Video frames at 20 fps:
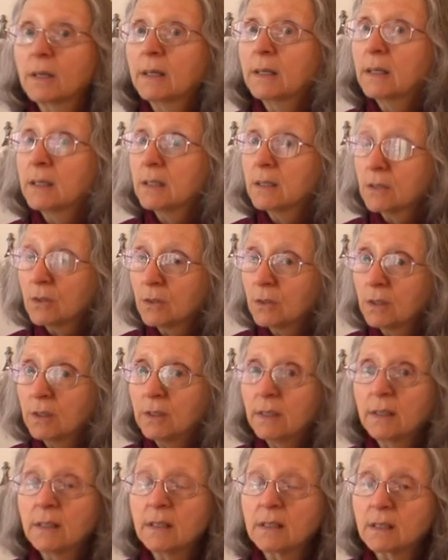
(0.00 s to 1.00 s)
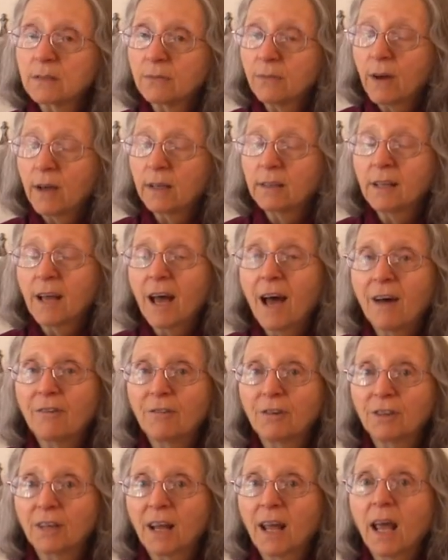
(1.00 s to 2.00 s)
It is good, it is fine to
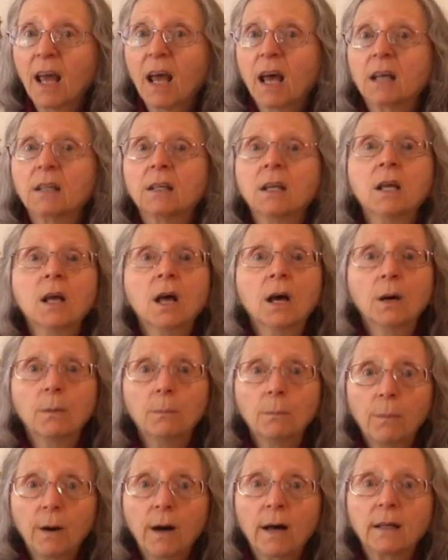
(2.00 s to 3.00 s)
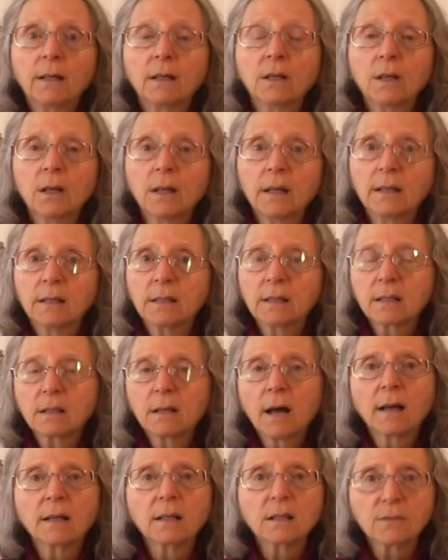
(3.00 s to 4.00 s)
have on hand, but it is
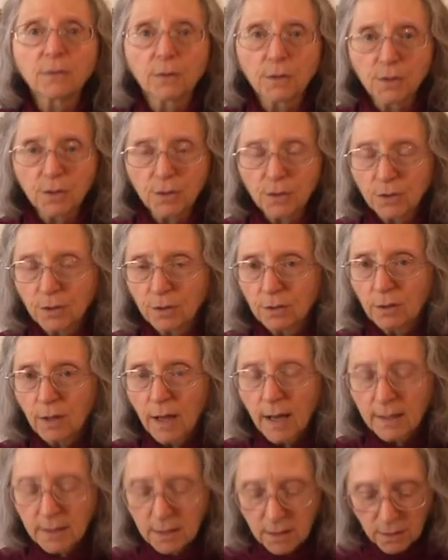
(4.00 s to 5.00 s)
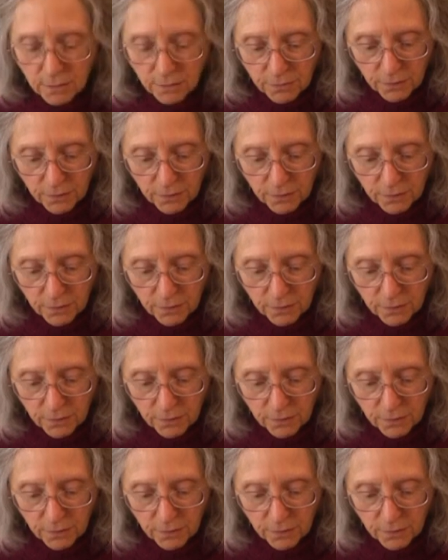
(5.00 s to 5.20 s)
not as versatile as the